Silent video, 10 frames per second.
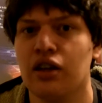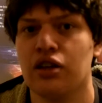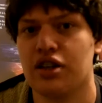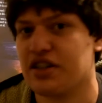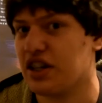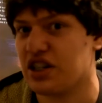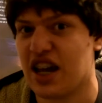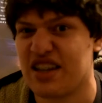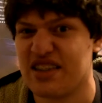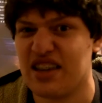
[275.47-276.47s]
Jessica
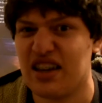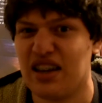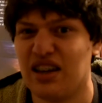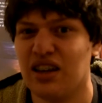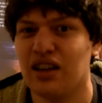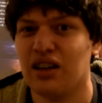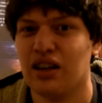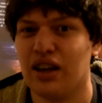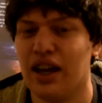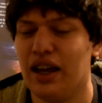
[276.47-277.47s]
Chastain,
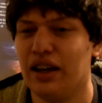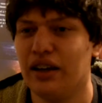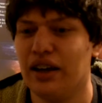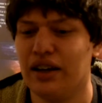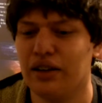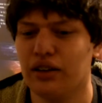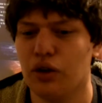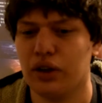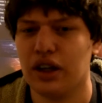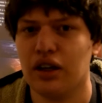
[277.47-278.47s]
and
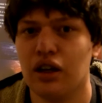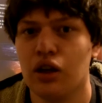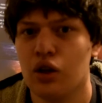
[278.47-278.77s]
Loki.